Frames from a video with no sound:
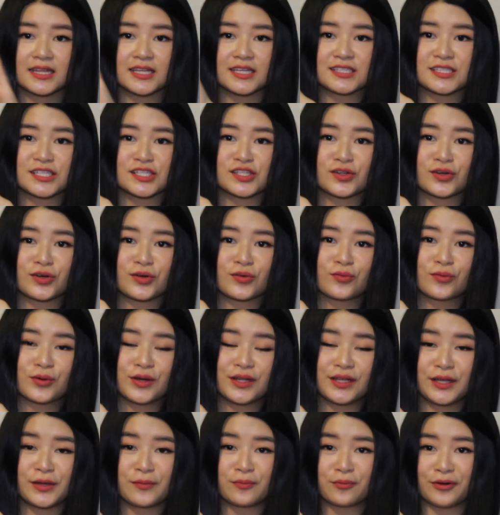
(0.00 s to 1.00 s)
This is
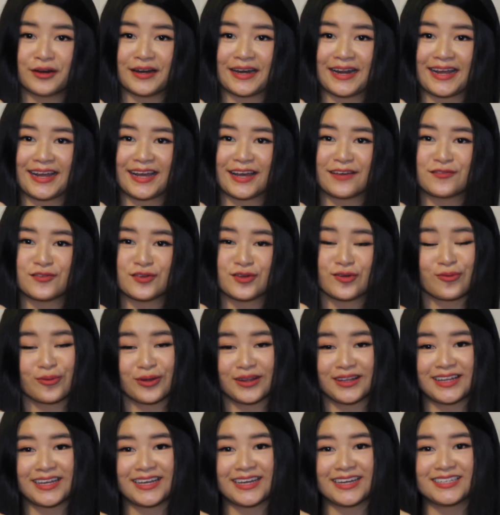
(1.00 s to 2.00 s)
really pretty if you're
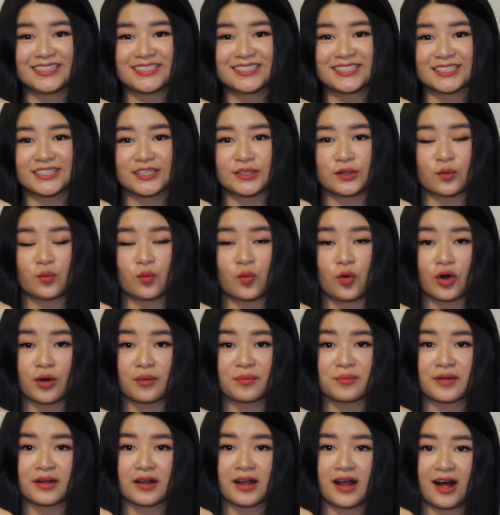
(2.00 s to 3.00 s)
really into
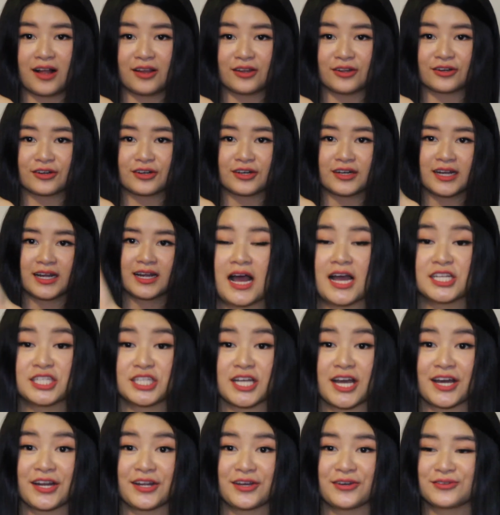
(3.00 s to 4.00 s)
warm colored
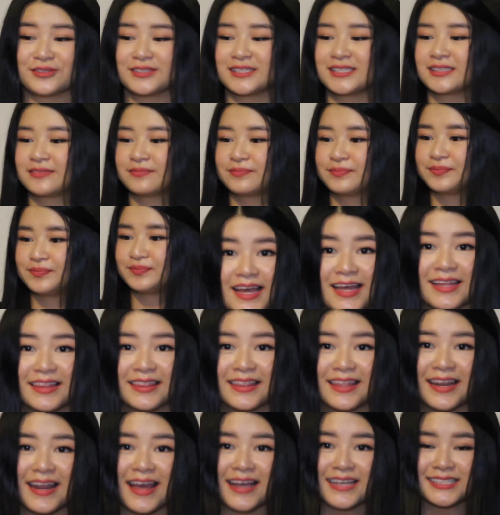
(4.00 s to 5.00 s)
eyeshadows.
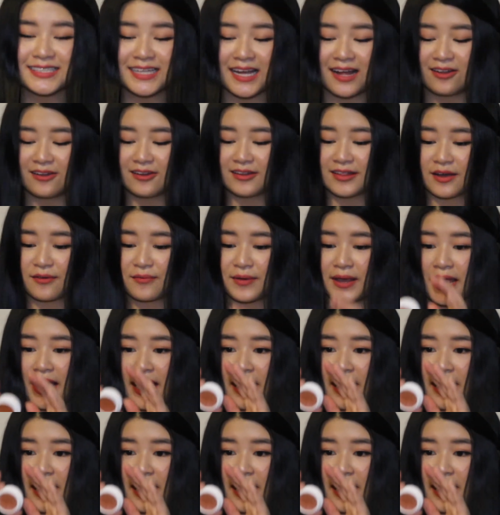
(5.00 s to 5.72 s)
The next color that we